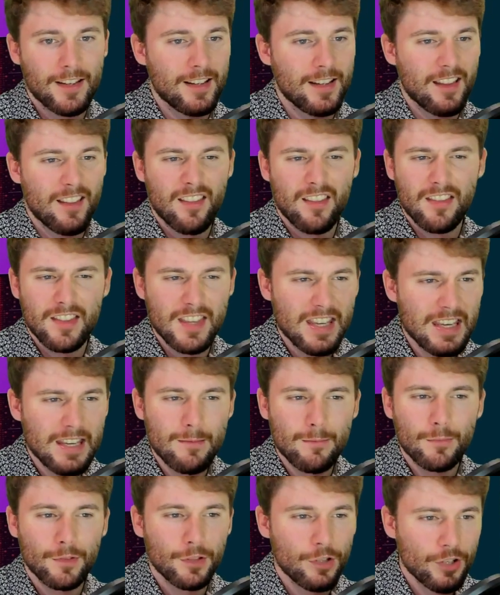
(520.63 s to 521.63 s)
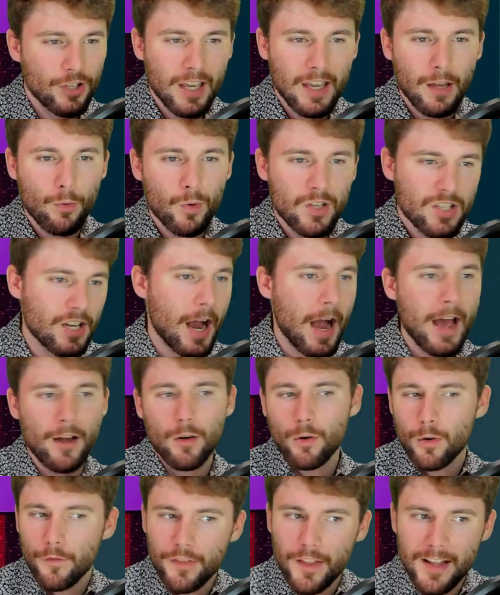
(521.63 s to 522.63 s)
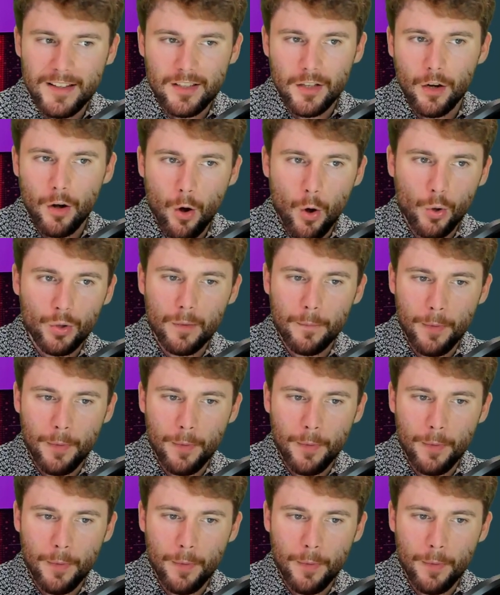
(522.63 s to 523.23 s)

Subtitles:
theme looking, which I don't know if that's going to hold